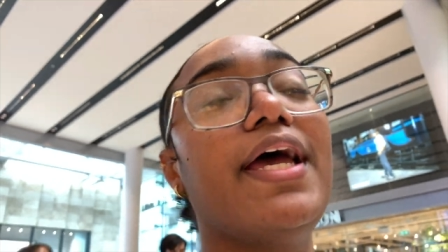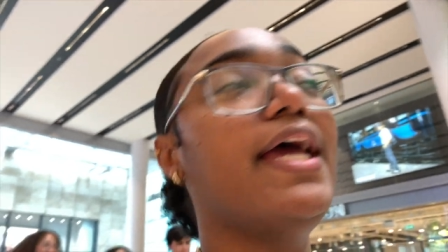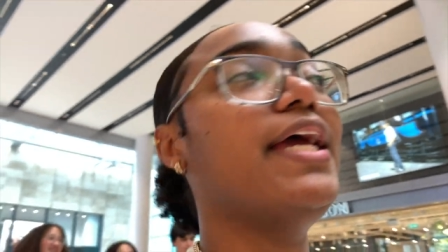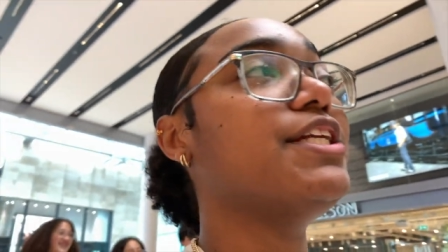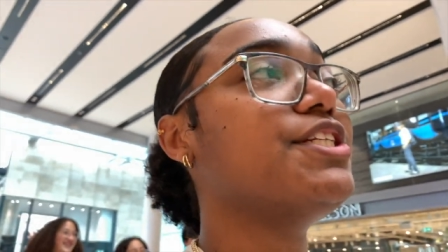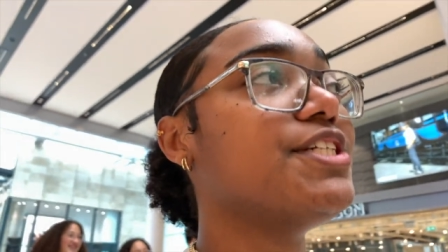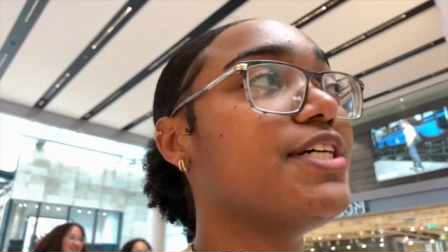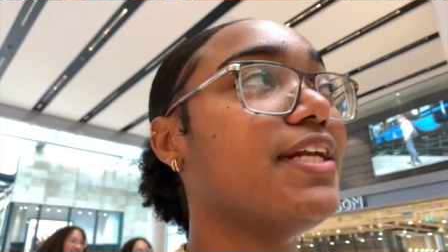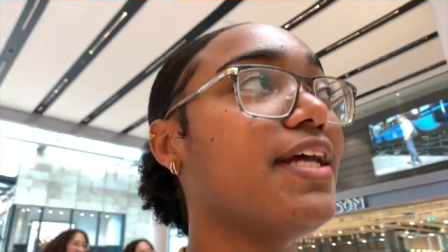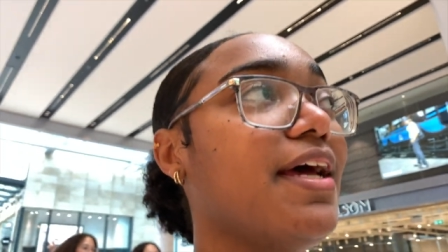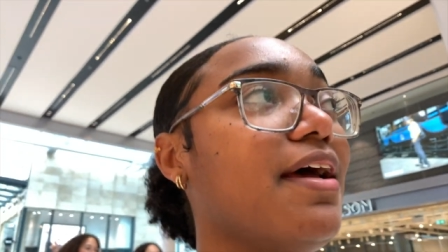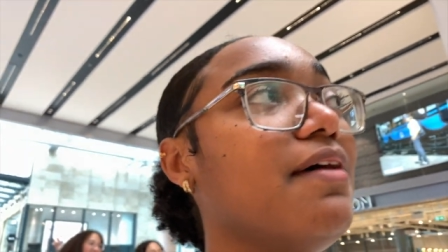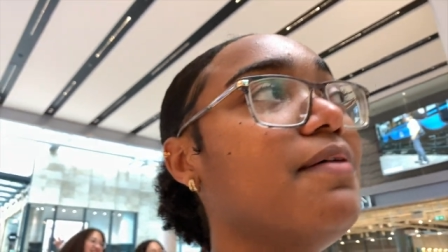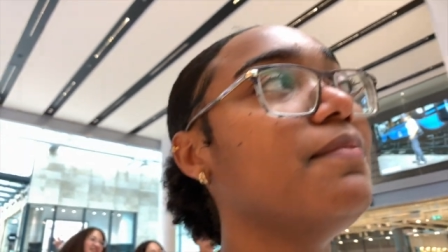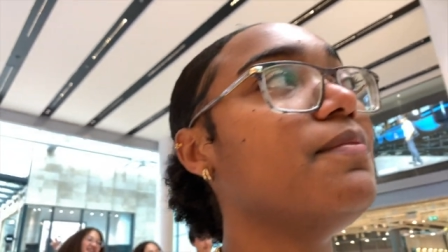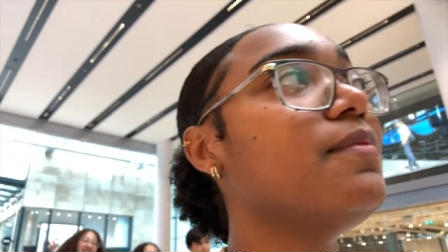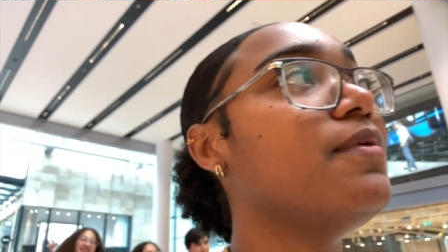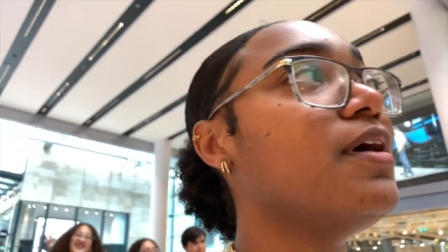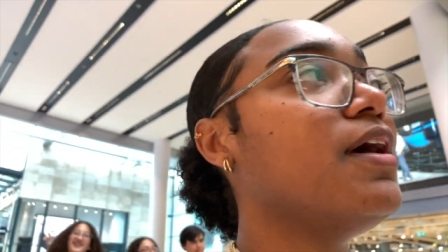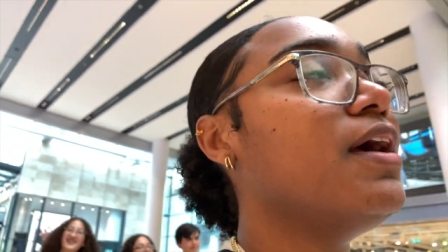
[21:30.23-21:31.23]
H&M.
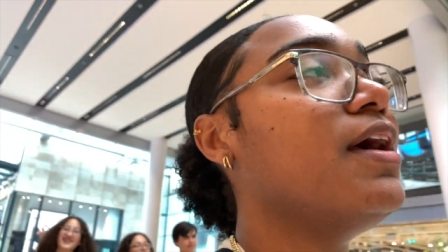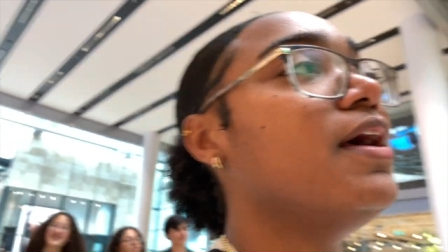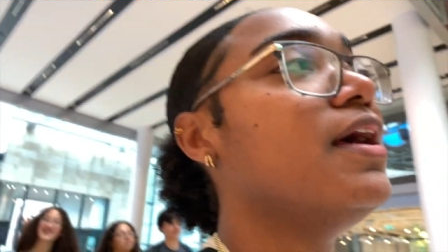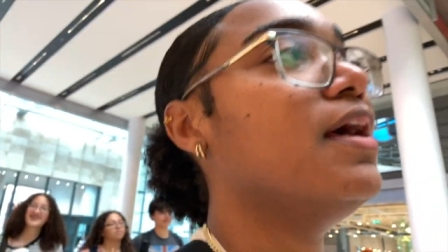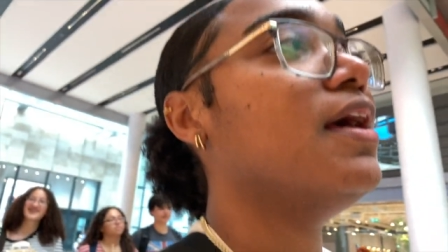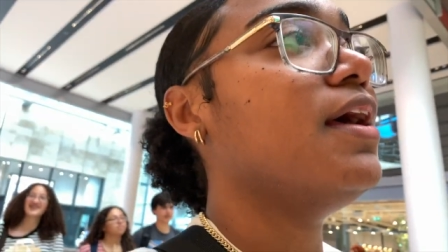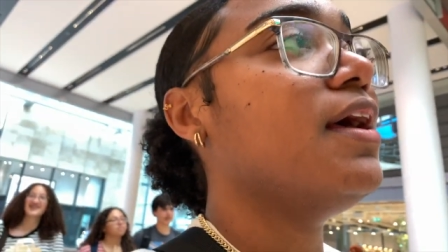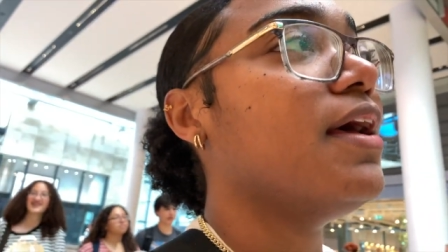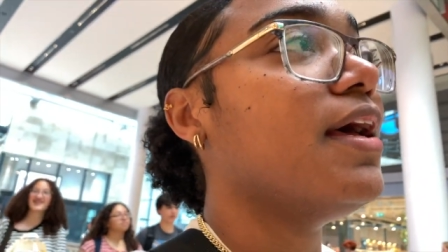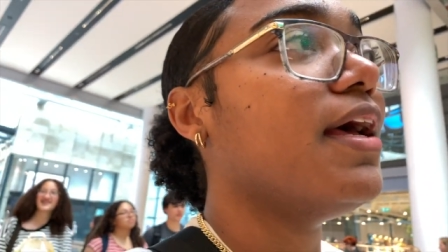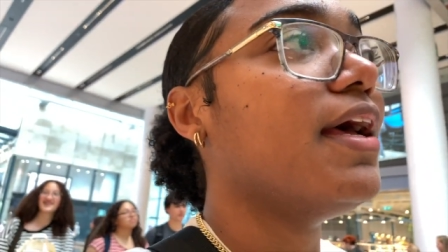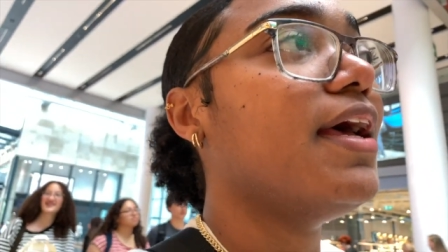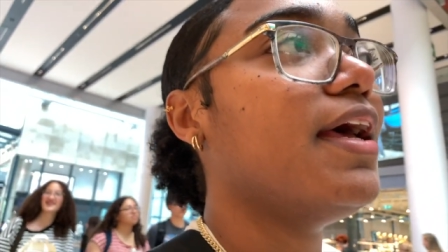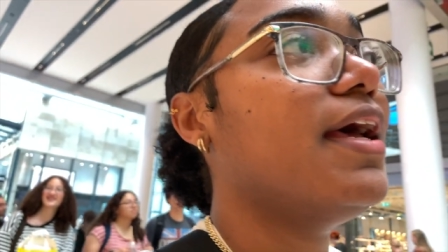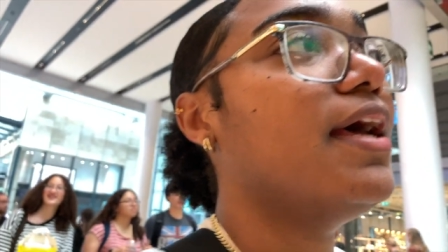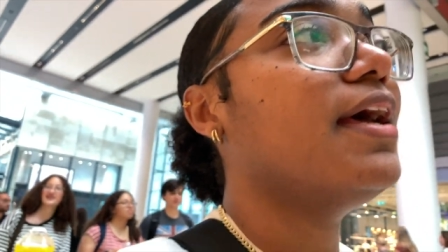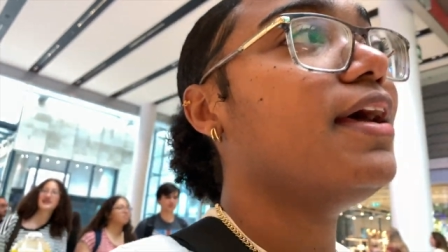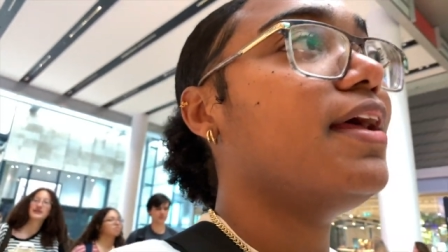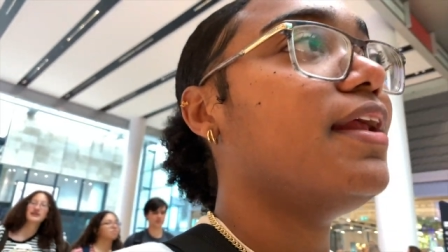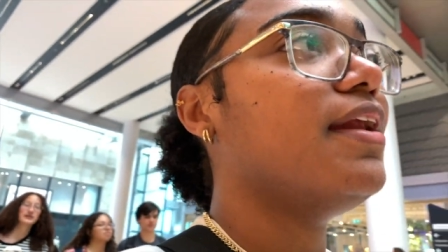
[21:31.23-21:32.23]

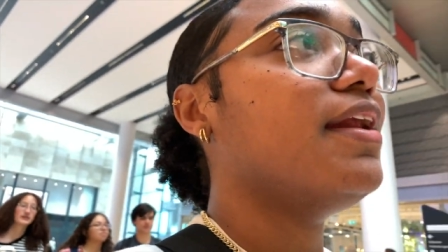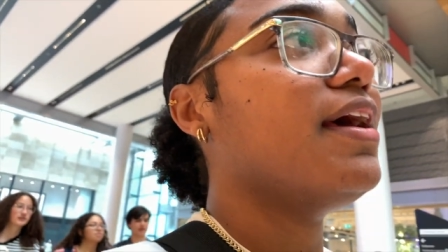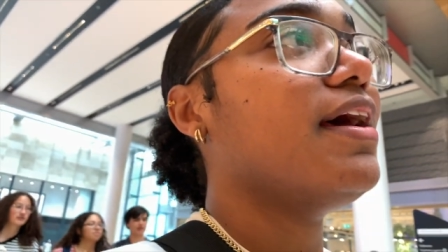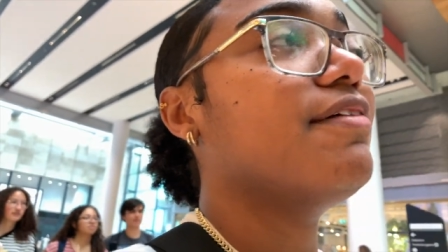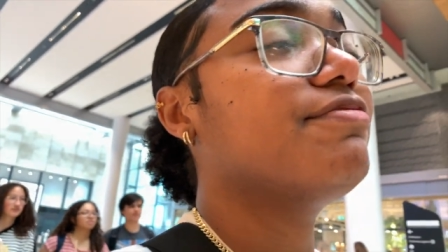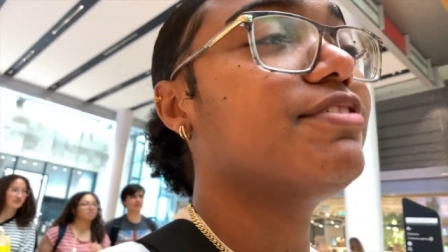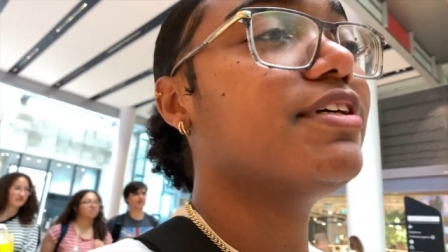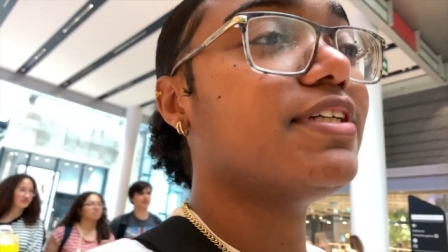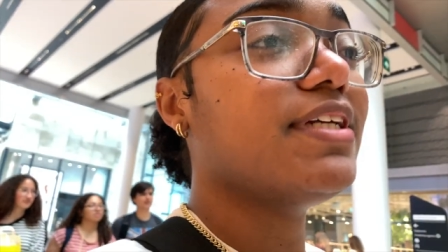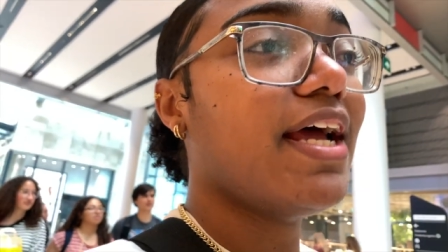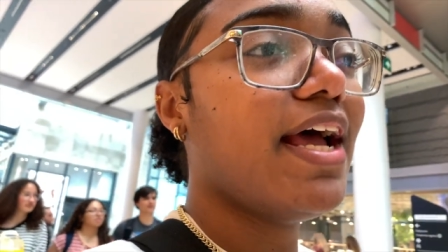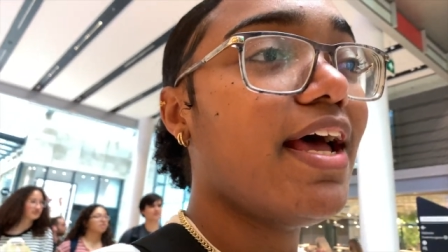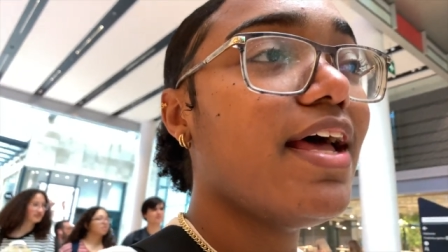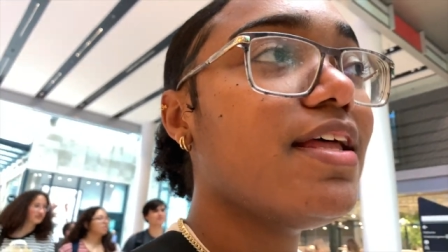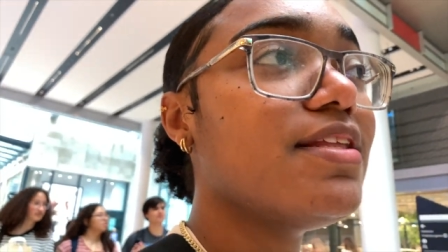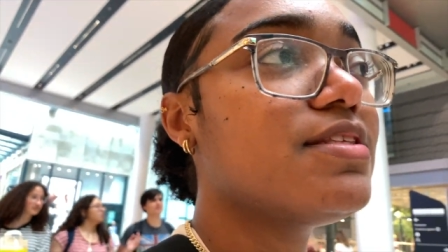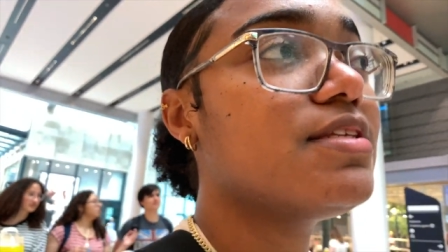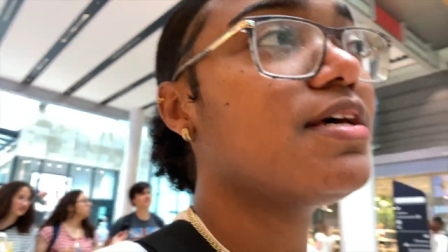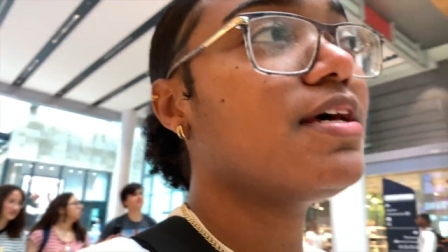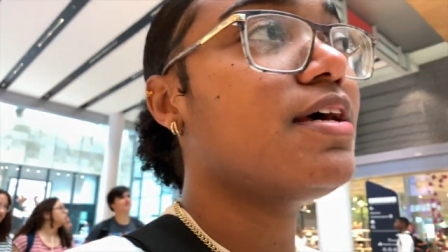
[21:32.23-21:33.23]
And after that,